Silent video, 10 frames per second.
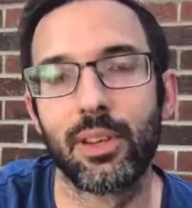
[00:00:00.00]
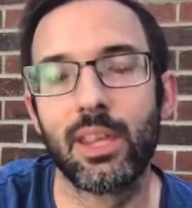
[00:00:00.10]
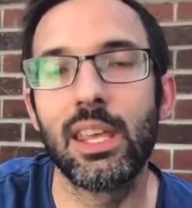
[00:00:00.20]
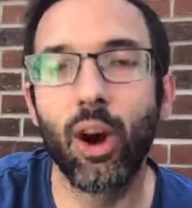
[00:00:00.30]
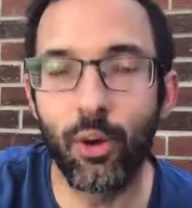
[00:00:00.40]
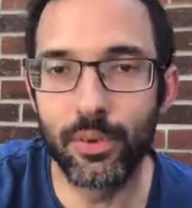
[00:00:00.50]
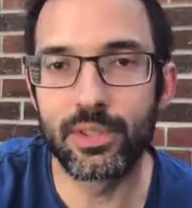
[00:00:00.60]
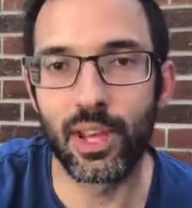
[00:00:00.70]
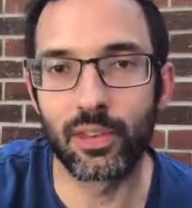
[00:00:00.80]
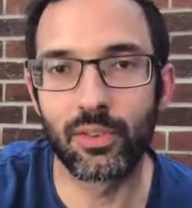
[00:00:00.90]
He
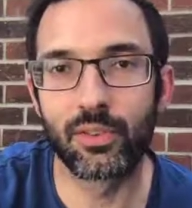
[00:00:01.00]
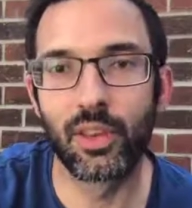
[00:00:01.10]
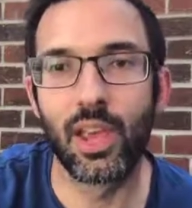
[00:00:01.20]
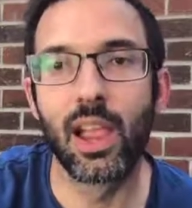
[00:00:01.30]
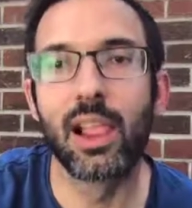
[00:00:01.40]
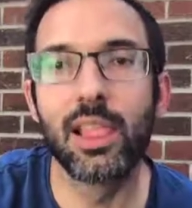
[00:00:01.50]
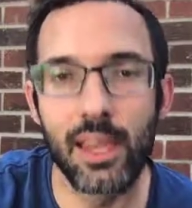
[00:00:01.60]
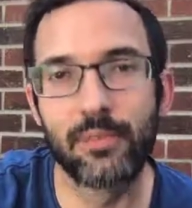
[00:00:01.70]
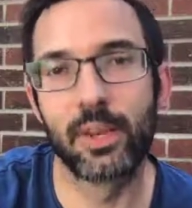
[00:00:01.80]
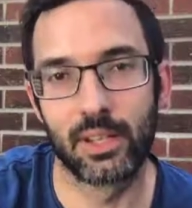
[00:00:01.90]
offers us
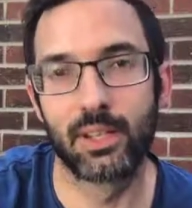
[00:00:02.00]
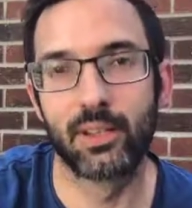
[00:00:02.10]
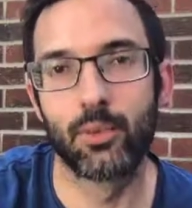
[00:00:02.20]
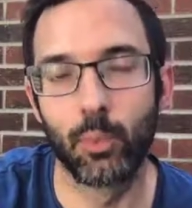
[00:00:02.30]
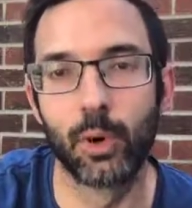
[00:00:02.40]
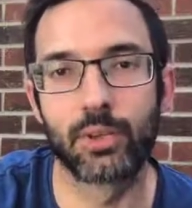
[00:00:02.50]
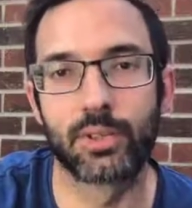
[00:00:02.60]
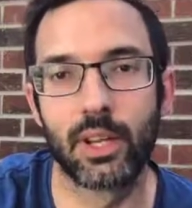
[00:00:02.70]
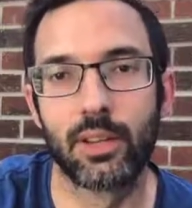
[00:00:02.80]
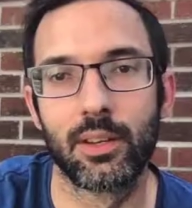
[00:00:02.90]
living
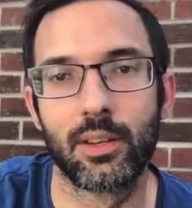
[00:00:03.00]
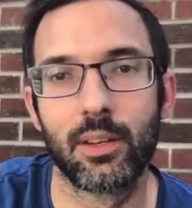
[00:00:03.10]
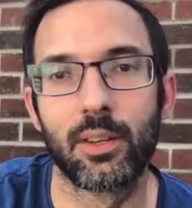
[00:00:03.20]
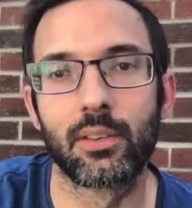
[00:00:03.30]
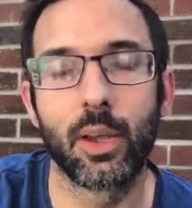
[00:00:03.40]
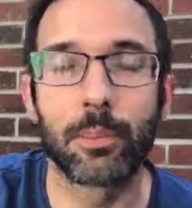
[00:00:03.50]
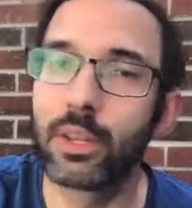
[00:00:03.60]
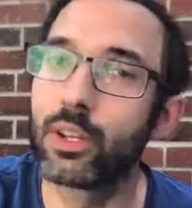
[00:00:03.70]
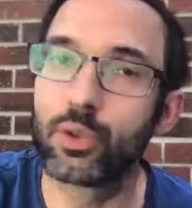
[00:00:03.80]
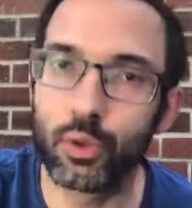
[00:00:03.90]
water,
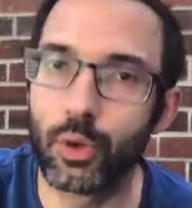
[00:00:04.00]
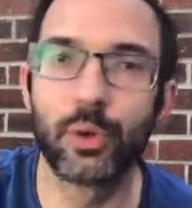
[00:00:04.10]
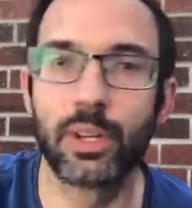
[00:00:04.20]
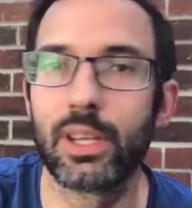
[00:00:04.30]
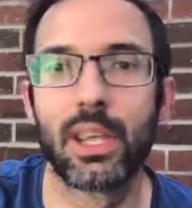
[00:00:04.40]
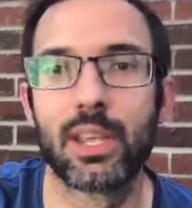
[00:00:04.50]
something that truly